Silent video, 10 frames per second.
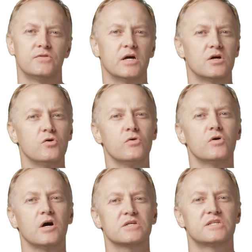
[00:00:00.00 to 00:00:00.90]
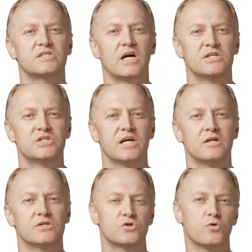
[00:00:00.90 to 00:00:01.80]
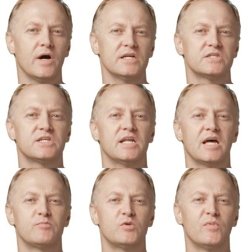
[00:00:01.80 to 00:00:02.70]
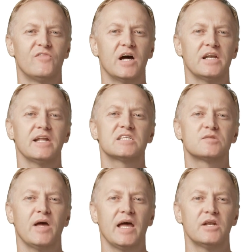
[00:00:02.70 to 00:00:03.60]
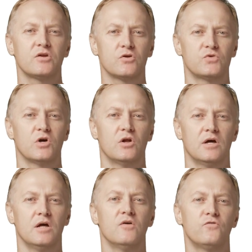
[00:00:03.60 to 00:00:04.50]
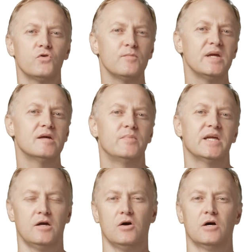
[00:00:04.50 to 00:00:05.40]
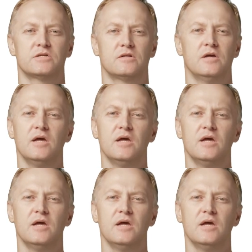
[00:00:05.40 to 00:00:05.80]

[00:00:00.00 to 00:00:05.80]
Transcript: The Google Cast design checklist requires the app to provide an expanded controller for the media being cast.